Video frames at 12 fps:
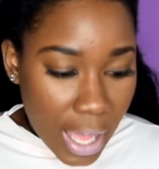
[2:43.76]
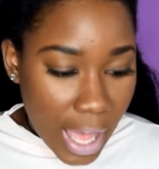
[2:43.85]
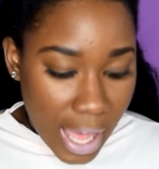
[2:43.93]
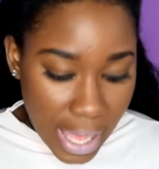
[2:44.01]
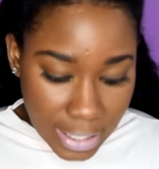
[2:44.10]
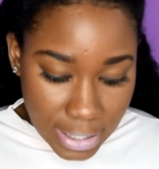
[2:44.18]

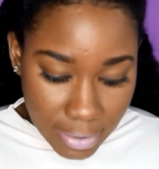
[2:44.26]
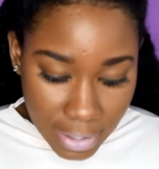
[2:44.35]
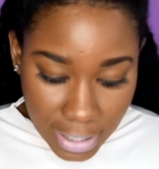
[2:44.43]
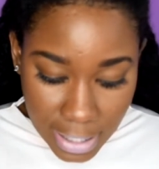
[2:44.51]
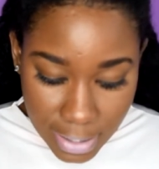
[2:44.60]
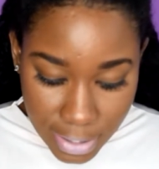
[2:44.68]
And the
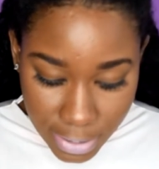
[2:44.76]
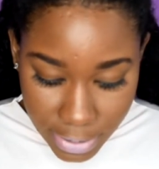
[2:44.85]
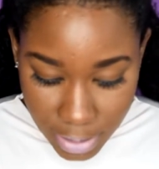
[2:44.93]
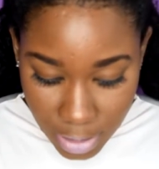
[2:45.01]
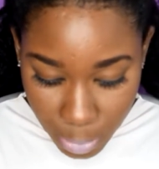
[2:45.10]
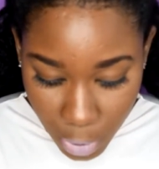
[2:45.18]
cleanser
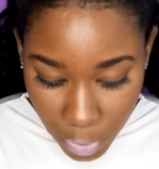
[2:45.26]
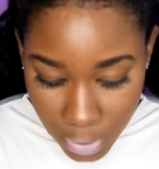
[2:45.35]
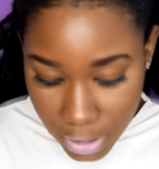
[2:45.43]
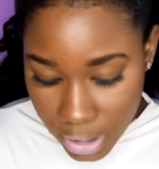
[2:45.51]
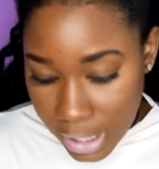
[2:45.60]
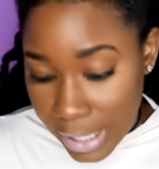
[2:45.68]
is
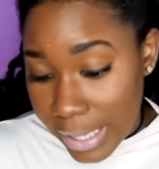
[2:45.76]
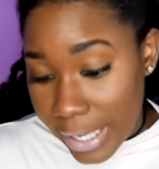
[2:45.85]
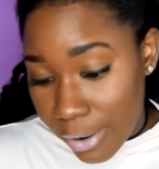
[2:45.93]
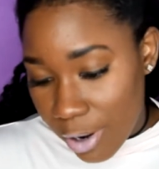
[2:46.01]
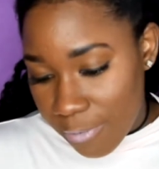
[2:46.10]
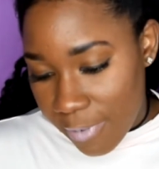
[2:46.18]
supposed to
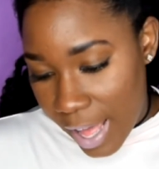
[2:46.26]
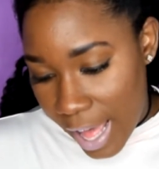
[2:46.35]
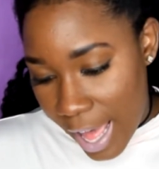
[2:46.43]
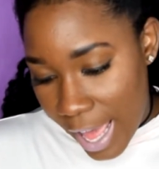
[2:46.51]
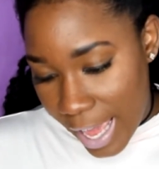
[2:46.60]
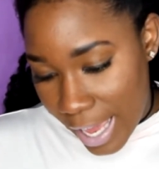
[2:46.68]

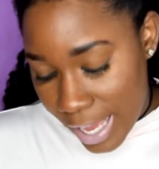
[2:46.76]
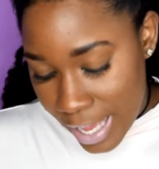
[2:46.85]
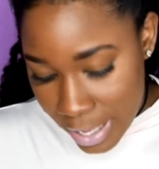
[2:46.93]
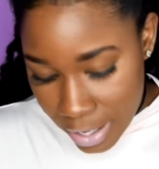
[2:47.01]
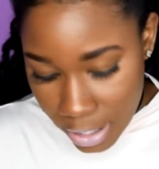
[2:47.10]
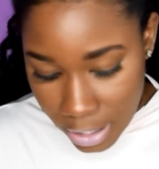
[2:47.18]
clarify
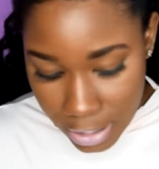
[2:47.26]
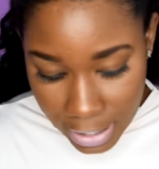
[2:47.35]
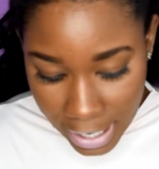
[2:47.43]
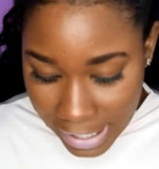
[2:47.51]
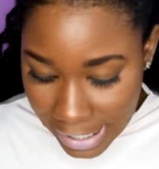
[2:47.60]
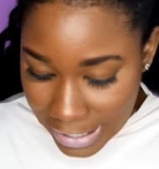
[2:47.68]

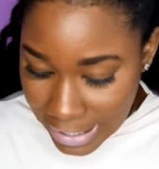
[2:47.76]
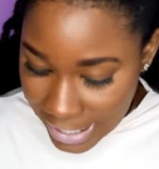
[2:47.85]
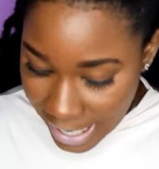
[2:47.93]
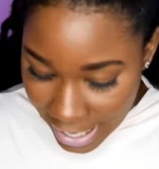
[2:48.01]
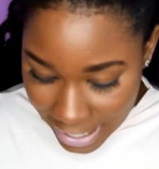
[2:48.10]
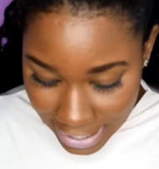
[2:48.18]
any
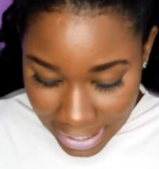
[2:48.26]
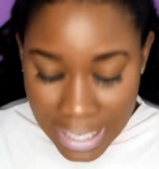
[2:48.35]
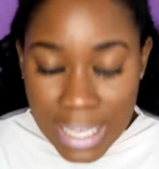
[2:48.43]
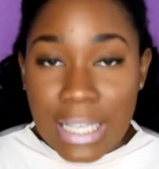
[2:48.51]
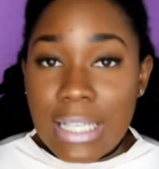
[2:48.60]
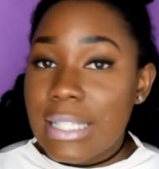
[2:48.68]
dead
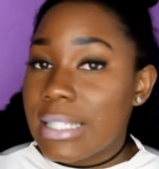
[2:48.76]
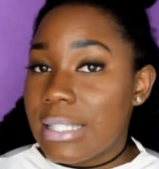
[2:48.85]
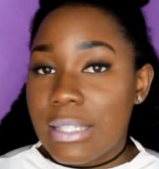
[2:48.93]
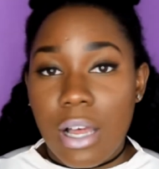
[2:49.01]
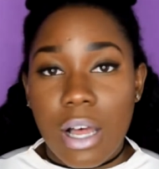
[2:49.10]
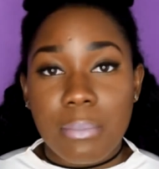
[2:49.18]

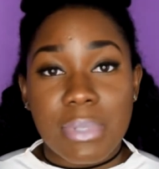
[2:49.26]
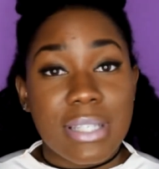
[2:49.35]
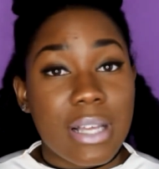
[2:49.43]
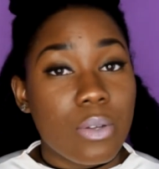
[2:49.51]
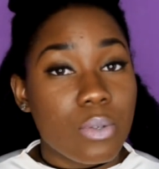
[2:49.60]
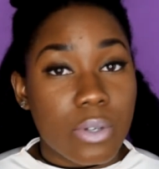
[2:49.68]

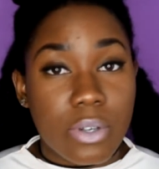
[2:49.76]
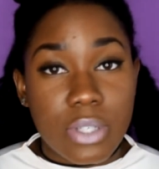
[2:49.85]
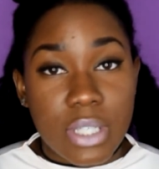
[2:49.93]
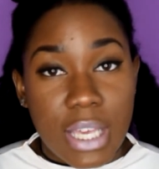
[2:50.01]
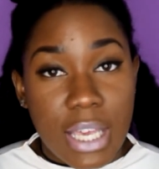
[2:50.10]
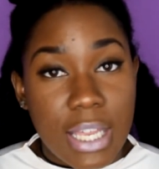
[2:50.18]
cells on your
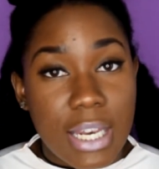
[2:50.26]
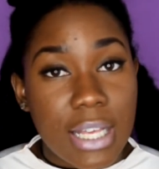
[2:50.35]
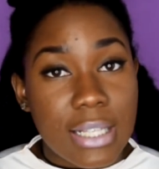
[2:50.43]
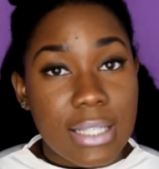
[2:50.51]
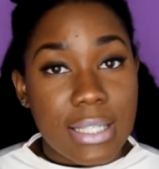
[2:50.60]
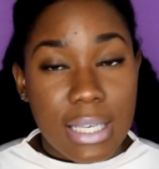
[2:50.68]
skin
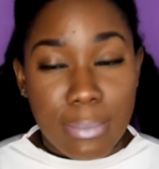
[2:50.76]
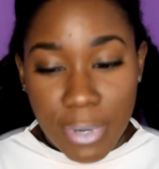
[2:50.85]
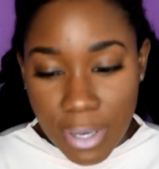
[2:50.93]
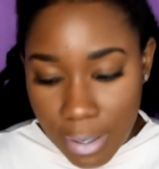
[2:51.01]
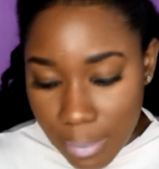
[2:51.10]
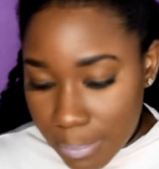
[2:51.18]
and
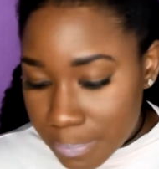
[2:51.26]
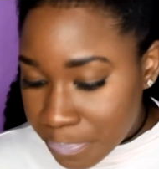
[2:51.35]
sebum,